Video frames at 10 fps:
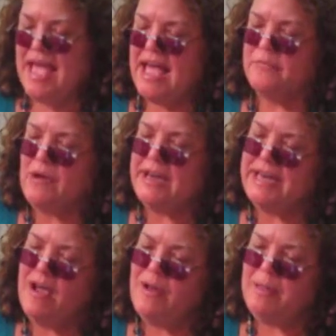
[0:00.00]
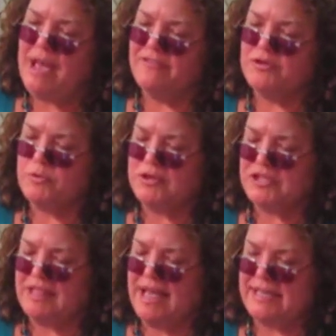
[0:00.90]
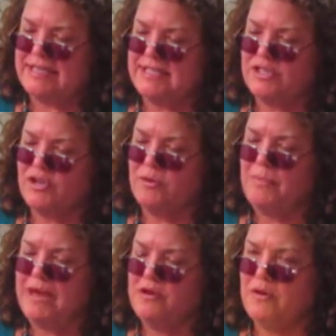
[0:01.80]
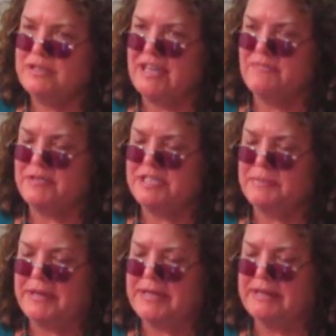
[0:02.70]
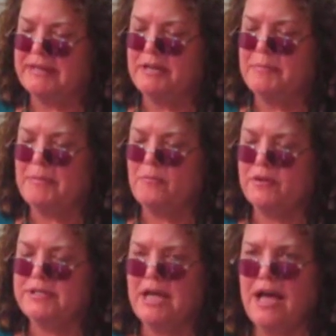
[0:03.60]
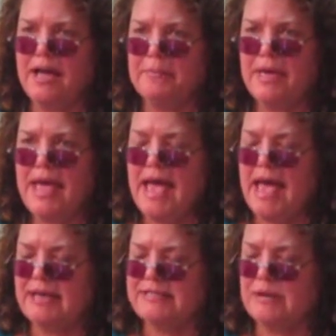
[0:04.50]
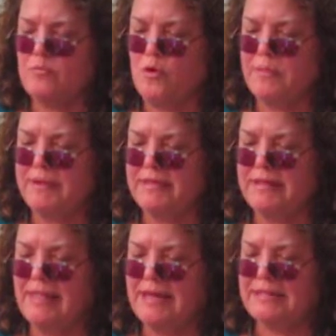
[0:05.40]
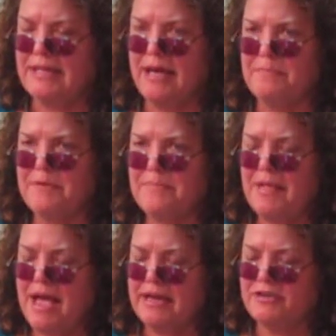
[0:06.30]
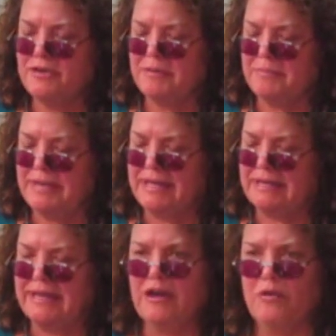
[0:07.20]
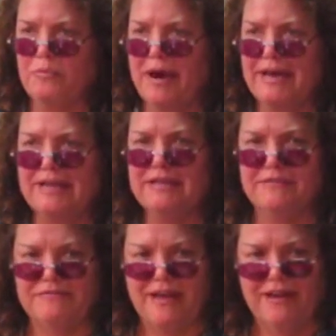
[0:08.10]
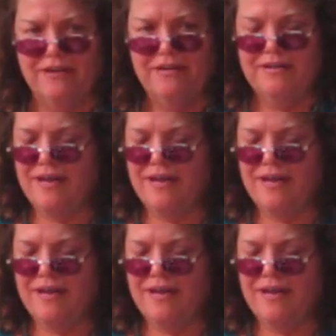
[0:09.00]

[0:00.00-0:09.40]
And right now I've switched glasses, so you may notice I've been spending a little bit more time as I'm warming the glass up. I don't immediately go right into the fire.